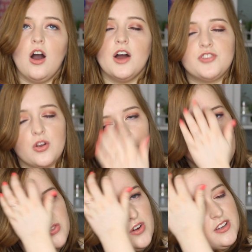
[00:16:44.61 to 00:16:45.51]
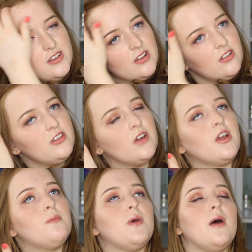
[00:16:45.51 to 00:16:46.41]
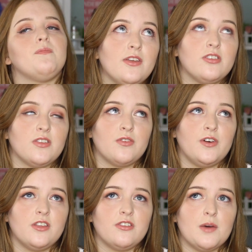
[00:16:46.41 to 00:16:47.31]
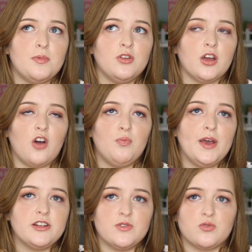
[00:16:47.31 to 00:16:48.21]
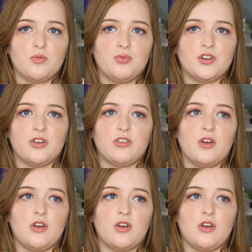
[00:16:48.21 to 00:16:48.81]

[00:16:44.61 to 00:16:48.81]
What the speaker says: I don't always find it necessary, but there's something funny that's happened, like I've picked up the wrong product.